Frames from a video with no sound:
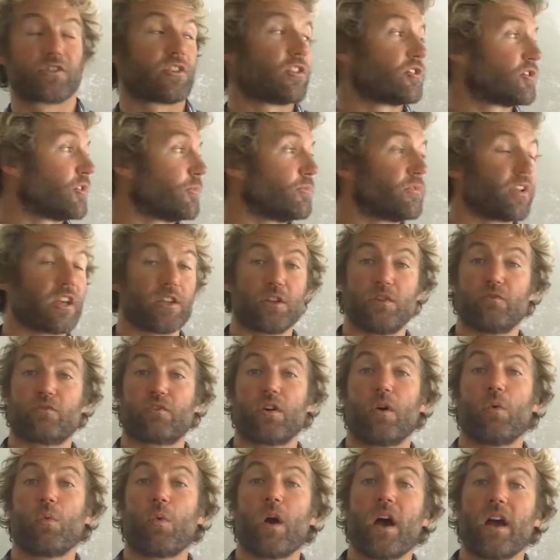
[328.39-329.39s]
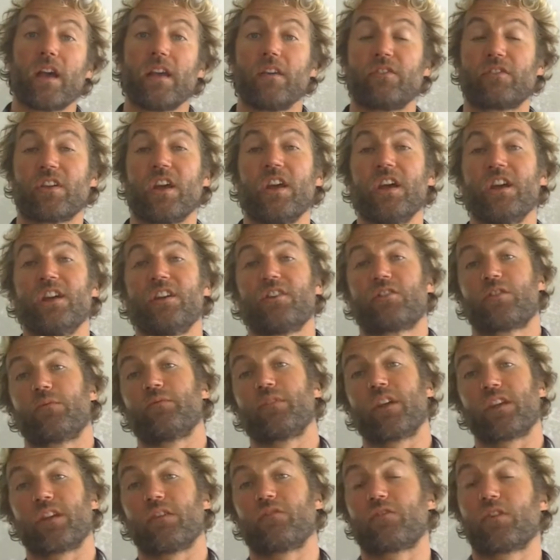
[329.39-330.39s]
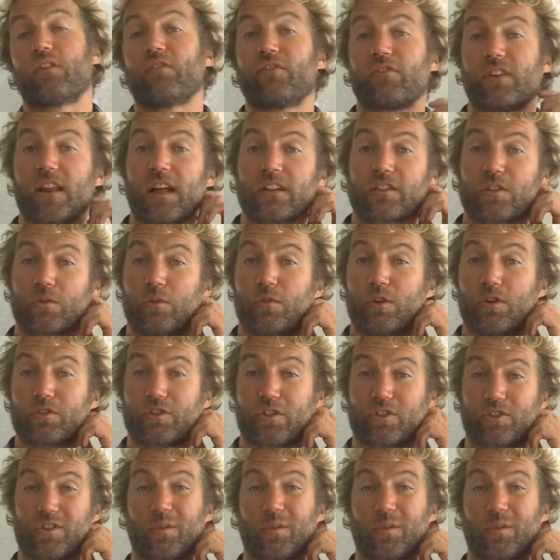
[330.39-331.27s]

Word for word: So some day you've got waves, some day you've got flatter water,